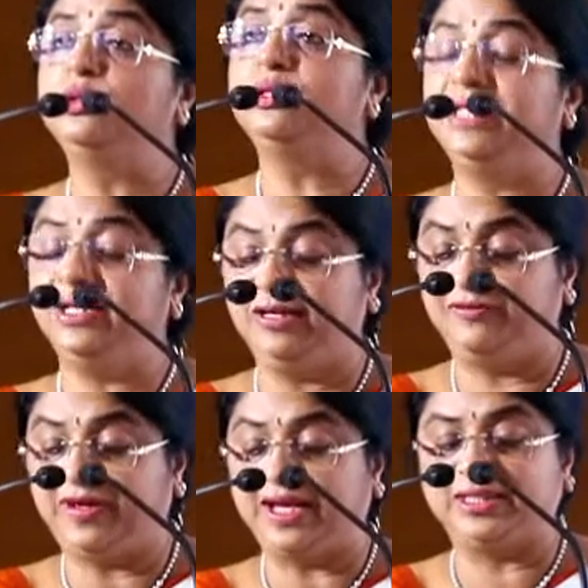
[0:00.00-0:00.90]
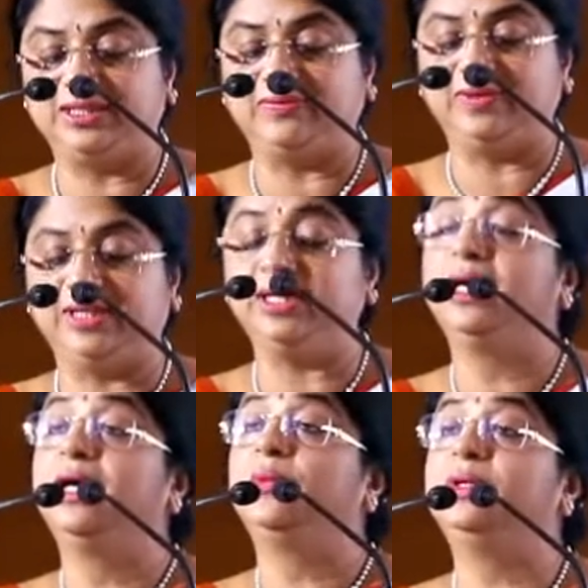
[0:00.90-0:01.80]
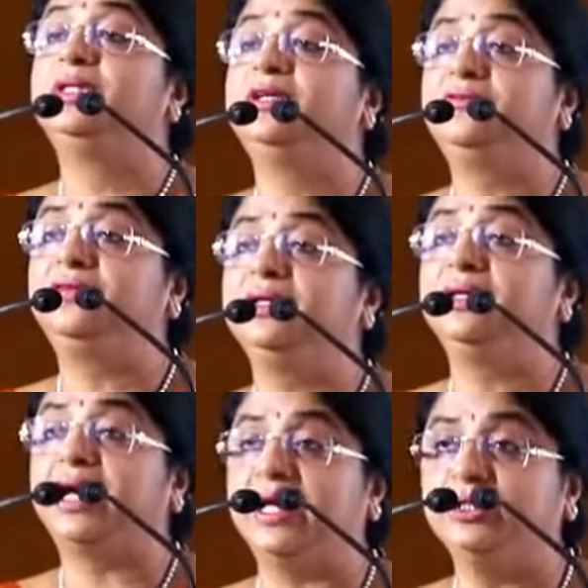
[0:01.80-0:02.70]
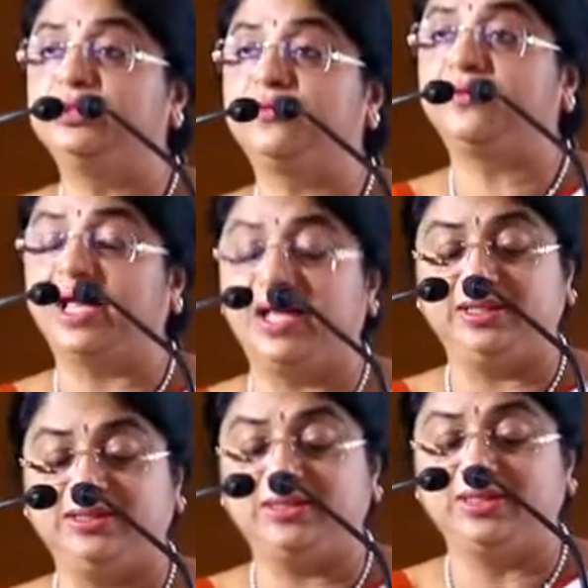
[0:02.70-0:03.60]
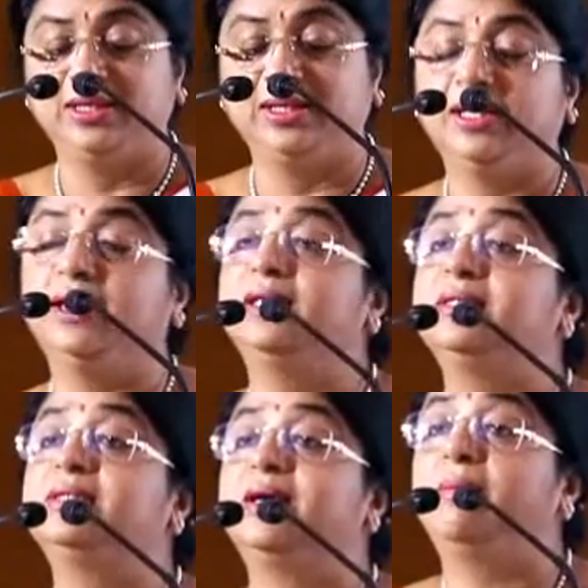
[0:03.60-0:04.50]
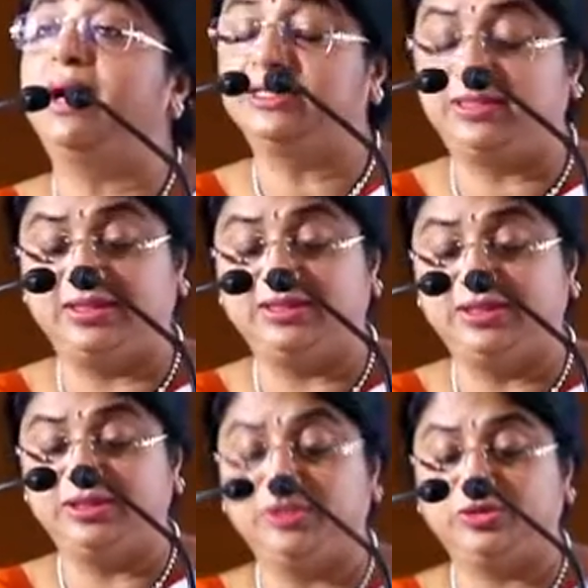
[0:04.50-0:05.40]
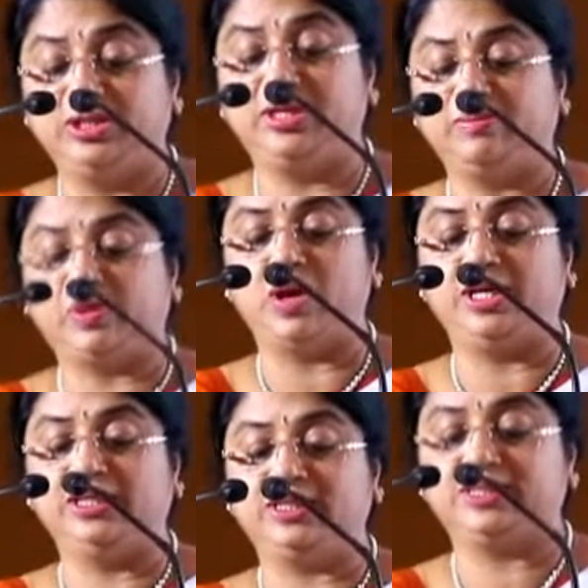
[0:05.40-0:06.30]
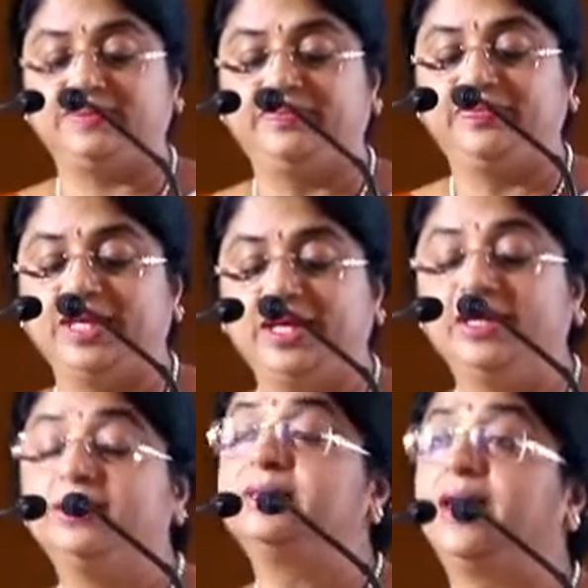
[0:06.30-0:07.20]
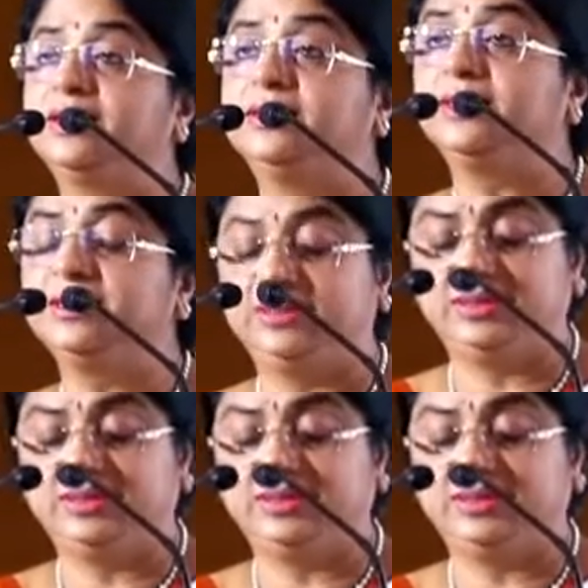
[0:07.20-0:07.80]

to deal effectively with different kinds of clients is mastered to the employees. Success